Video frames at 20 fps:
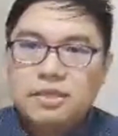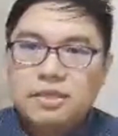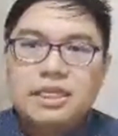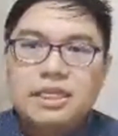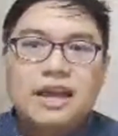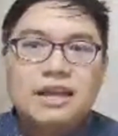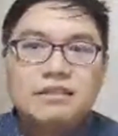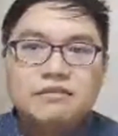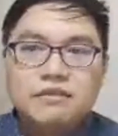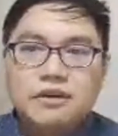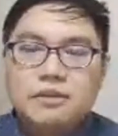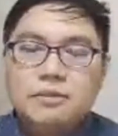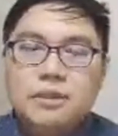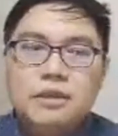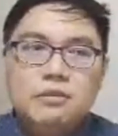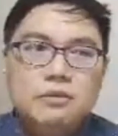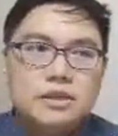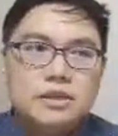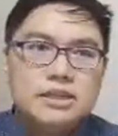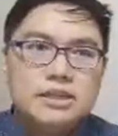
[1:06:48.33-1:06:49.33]
that for me
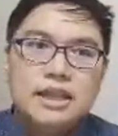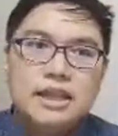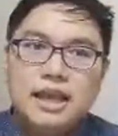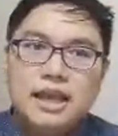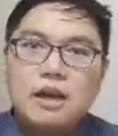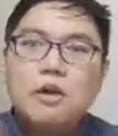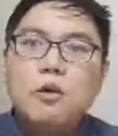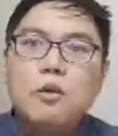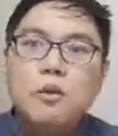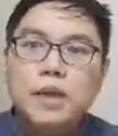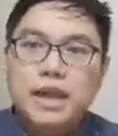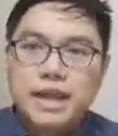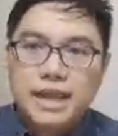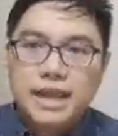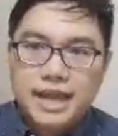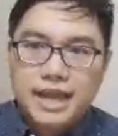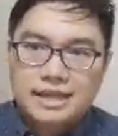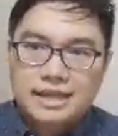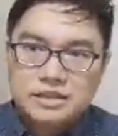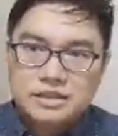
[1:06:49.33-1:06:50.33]
was like a winning
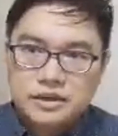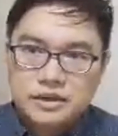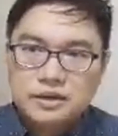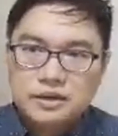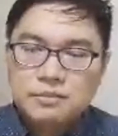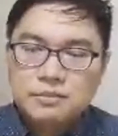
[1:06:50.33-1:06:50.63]
answer.